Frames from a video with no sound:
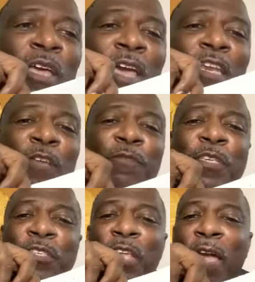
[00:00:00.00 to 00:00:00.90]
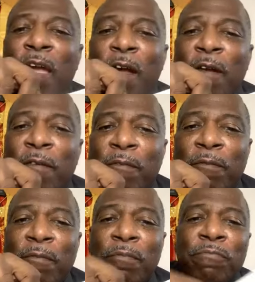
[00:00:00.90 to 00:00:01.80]
And if it's there,
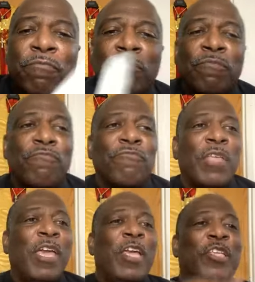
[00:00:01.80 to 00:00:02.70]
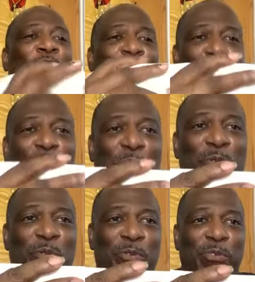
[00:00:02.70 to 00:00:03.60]
it's simple.